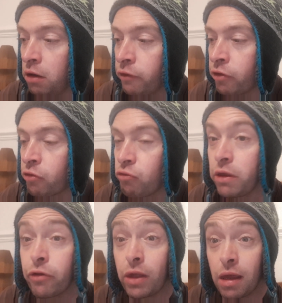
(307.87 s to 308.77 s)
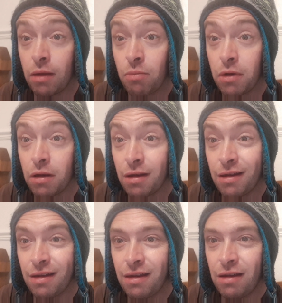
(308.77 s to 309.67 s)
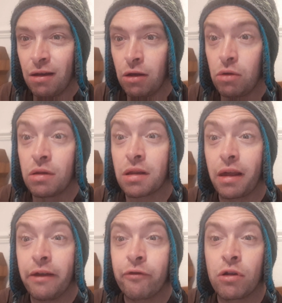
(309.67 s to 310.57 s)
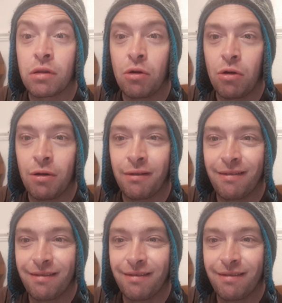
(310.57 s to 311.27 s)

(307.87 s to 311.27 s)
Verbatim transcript: three for him who saved us all.